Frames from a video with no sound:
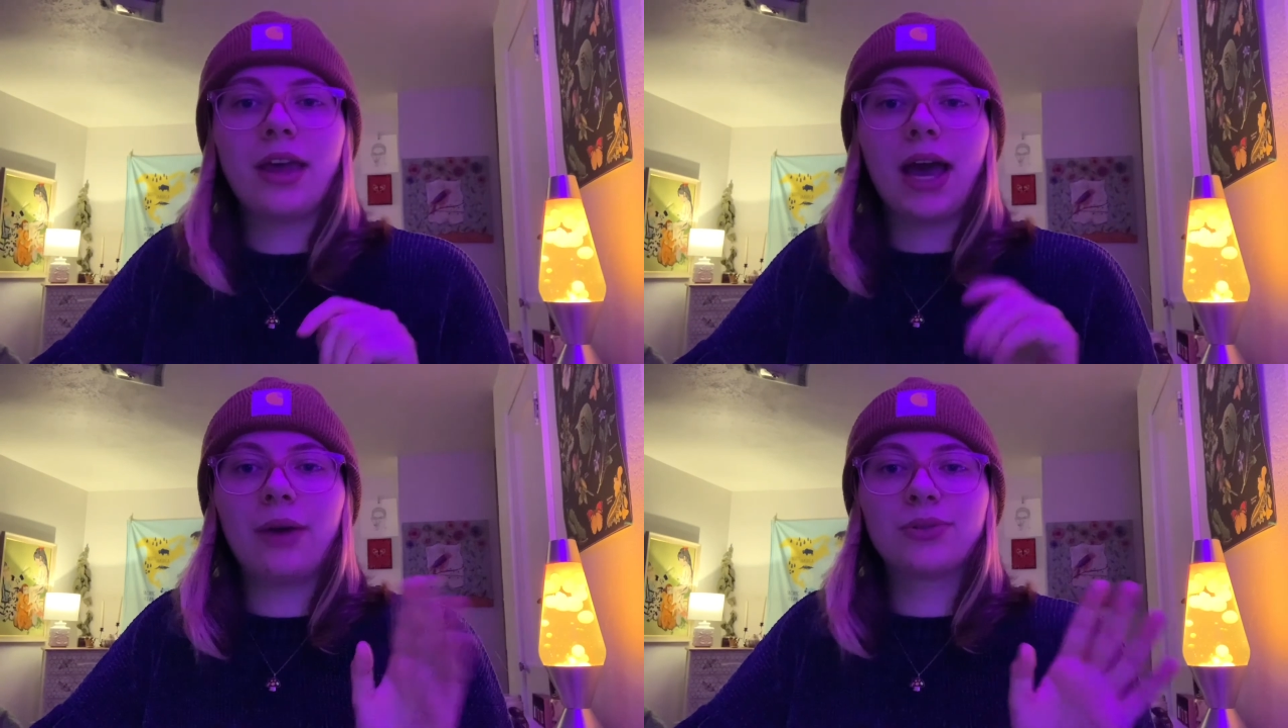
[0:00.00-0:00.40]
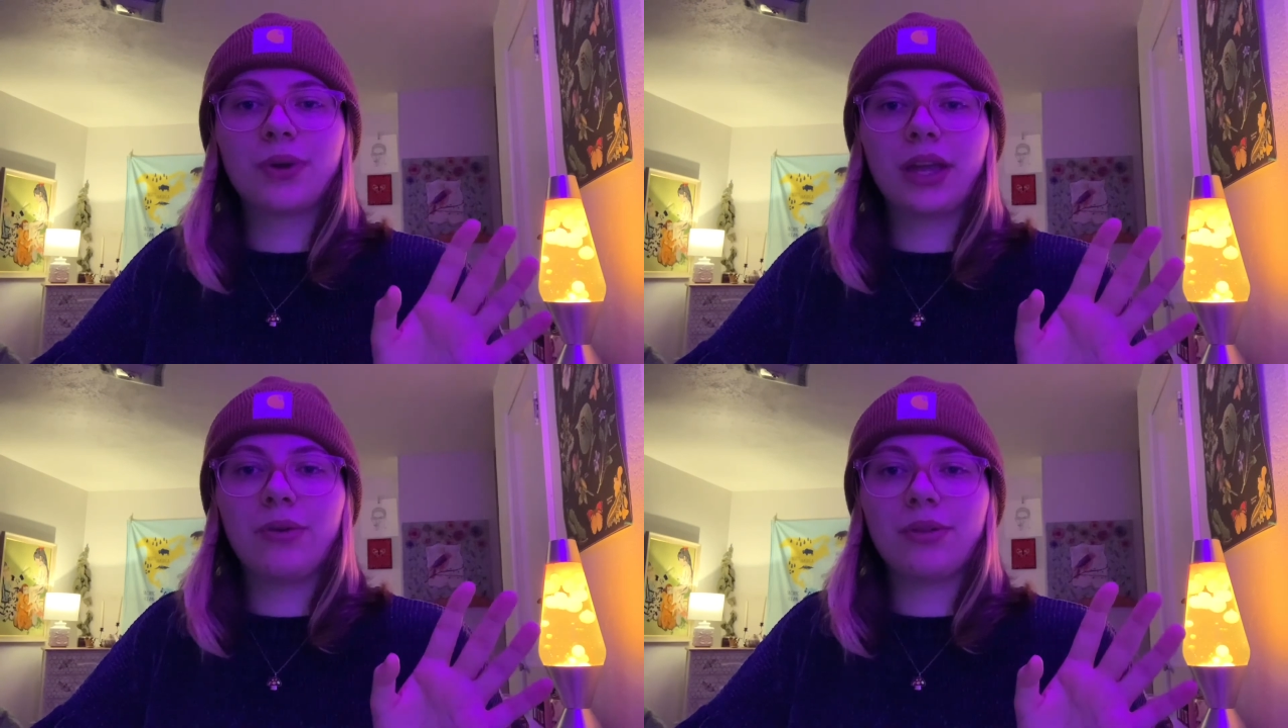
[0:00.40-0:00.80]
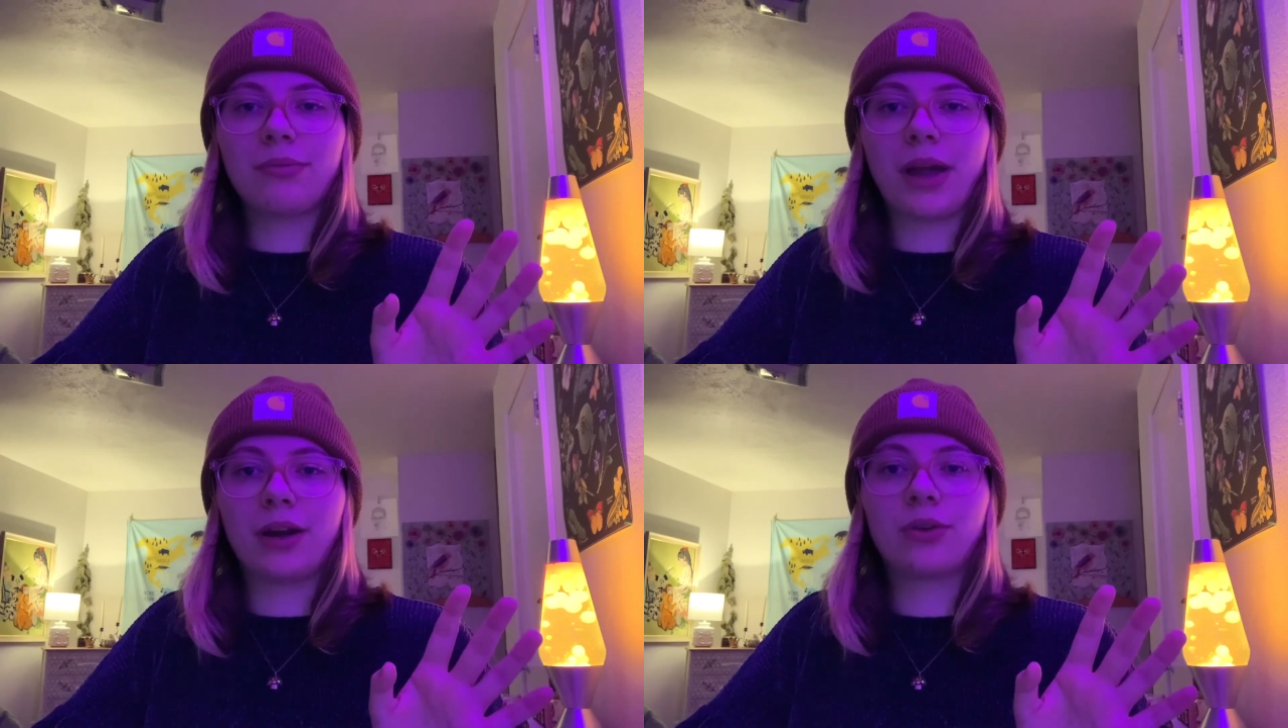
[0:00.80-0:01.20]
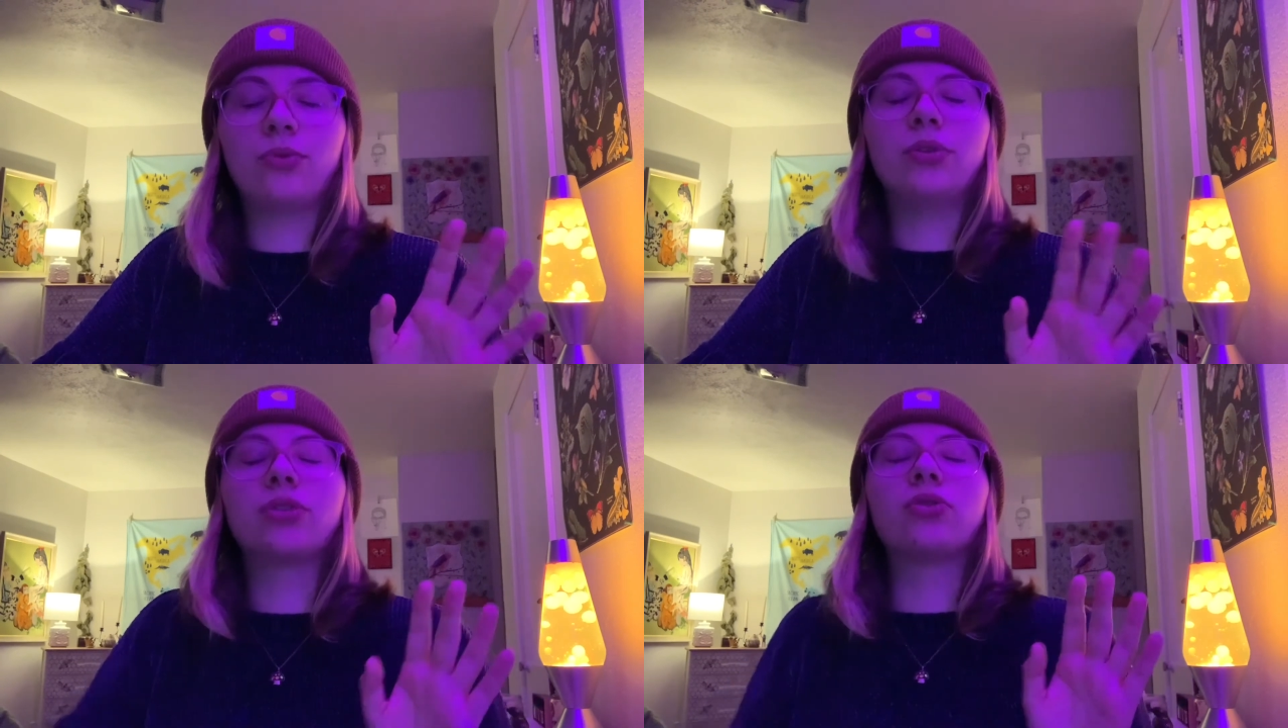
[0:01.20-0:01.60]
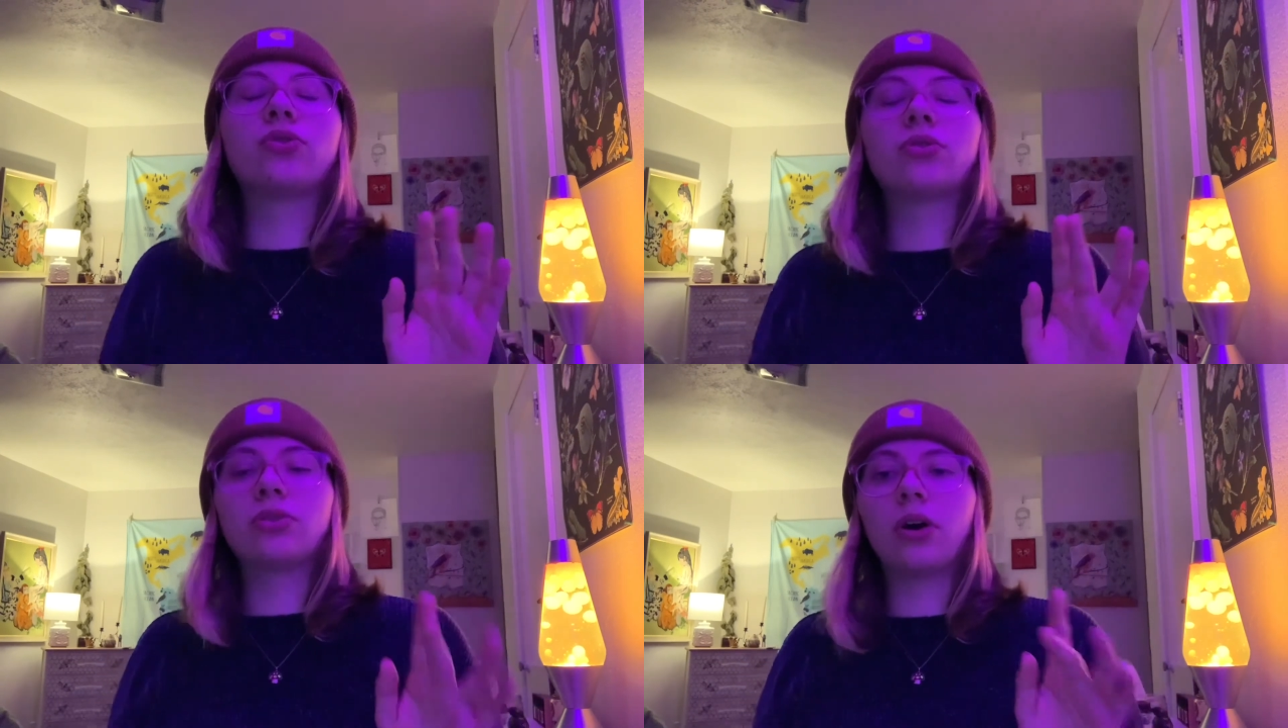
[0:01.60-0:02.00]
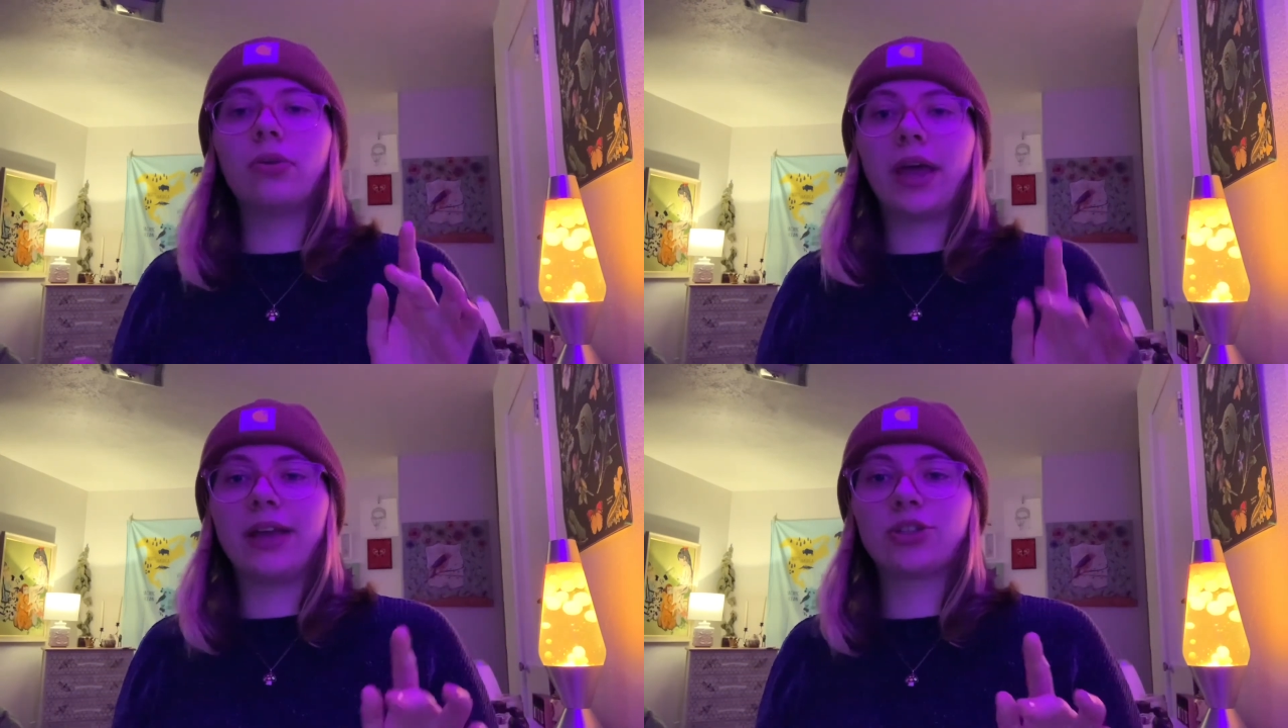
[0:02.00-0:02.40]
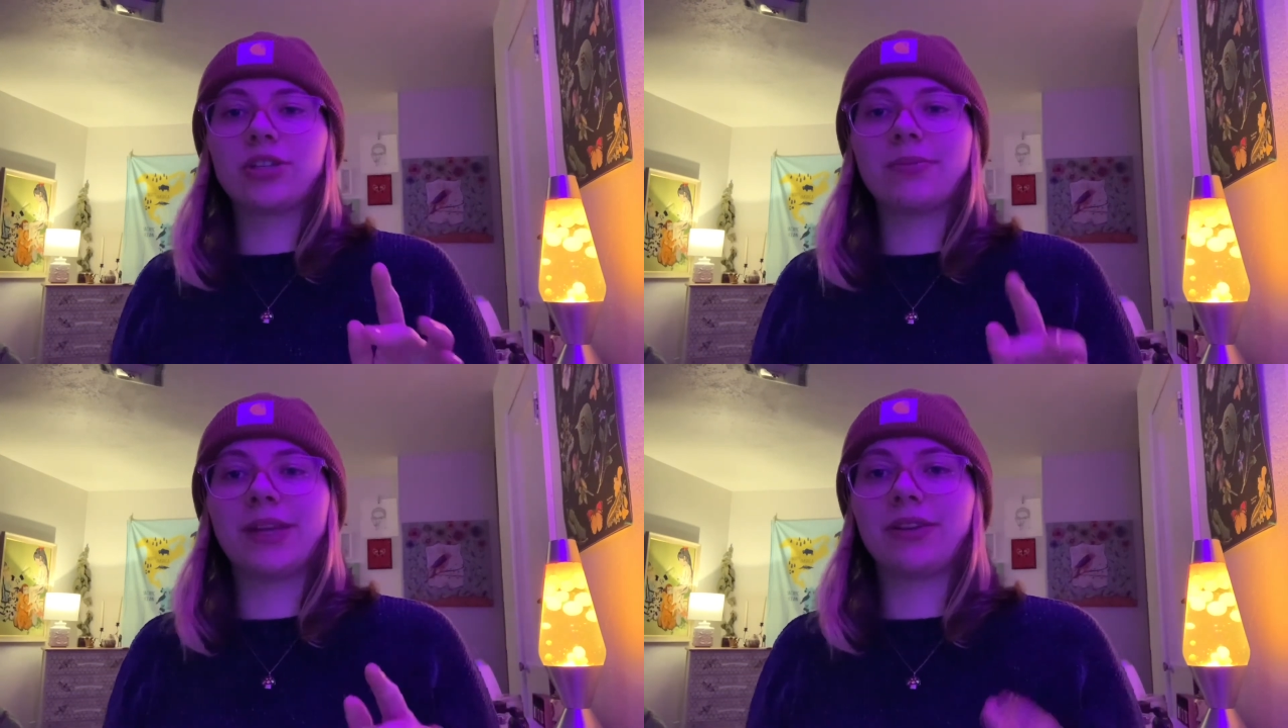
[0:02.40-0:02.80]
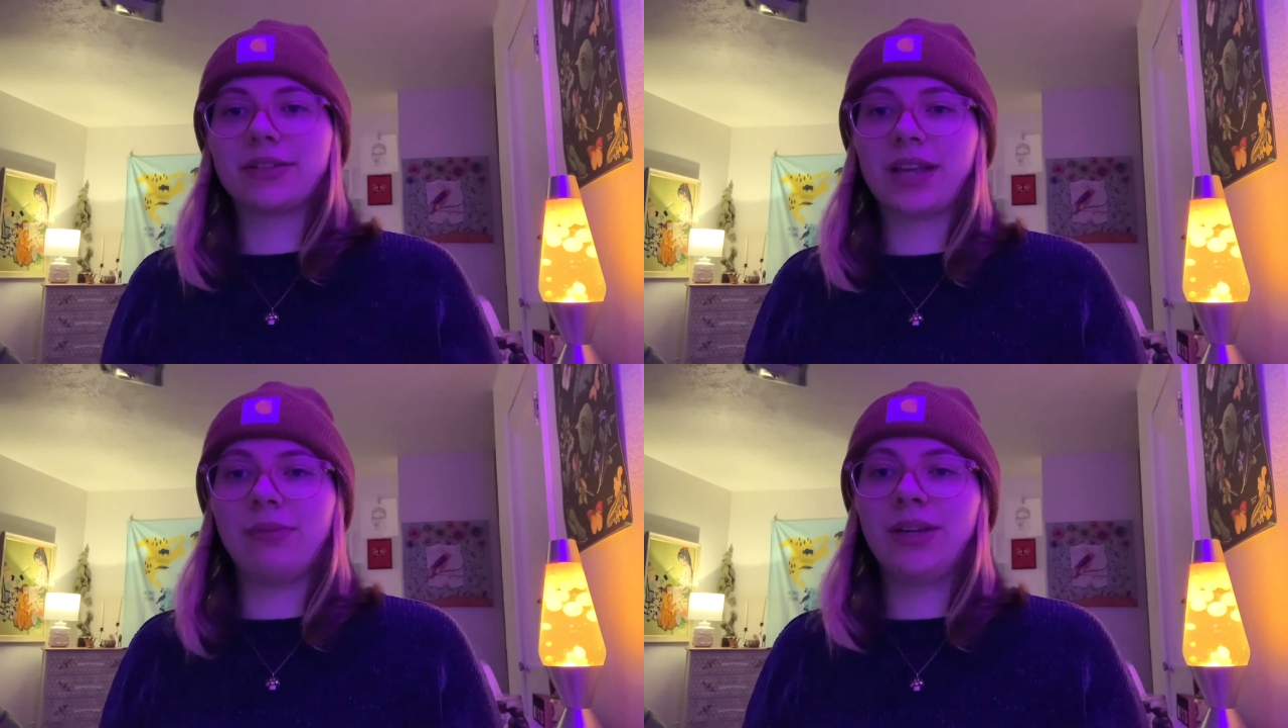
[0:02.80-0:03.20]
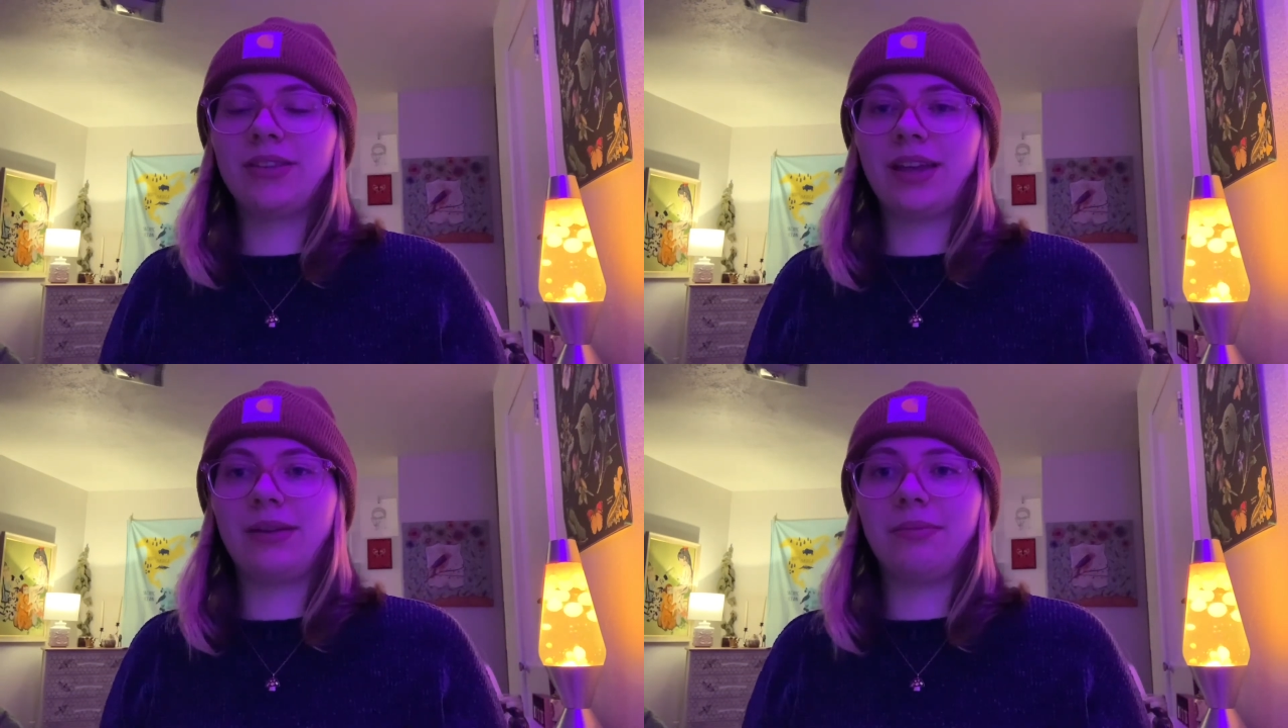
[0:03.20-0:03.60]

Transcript: I was working with a writer who was so anxious about their assignment that